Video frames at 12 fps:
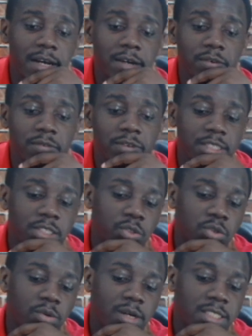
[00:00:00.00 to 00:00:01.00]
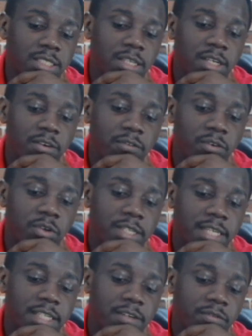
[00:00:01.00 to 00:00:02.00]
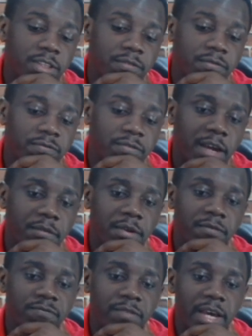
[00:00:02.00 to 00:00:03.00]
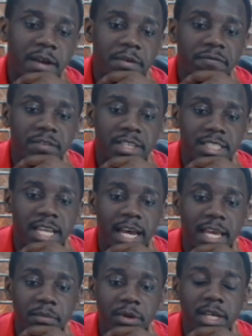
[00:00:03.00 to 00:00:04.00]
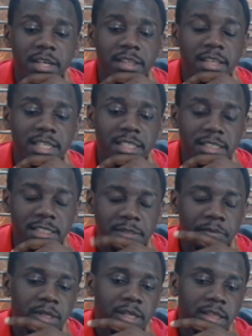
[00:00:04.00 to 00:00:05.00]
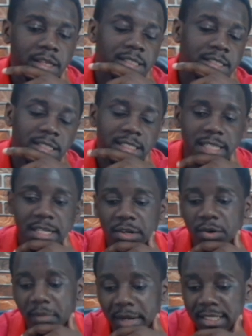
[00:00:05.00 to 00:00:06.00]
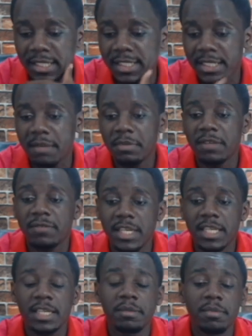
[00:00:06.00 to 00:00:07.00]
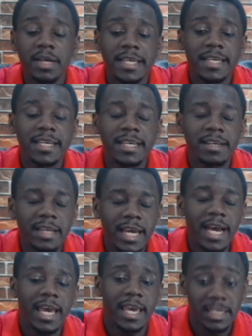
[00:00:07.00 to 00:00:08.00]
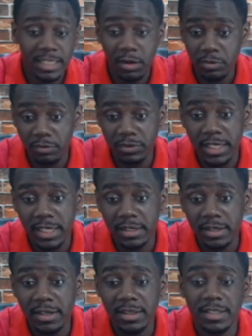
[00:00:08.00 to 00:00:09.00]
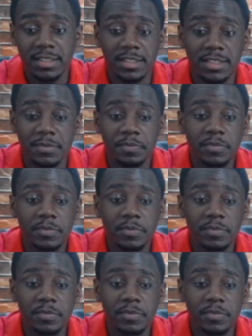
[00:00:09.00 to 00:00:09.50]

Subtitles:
and obviously scores for United for the very, very first time. That is Lisandro Martinez, and I'm giving him 8 out of 10. That's it.